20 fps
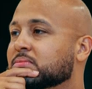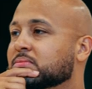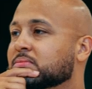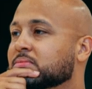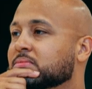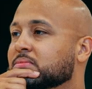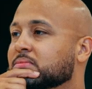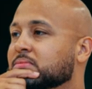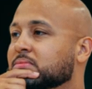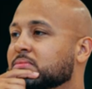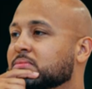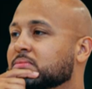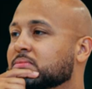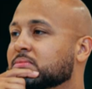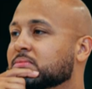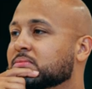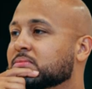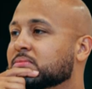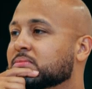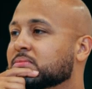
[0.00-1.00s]

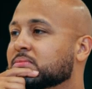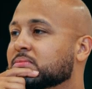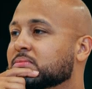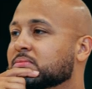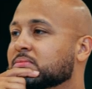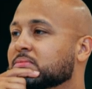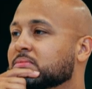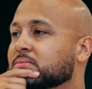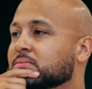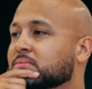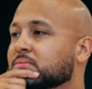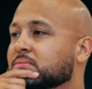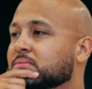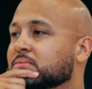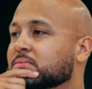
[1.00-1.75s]
(silence)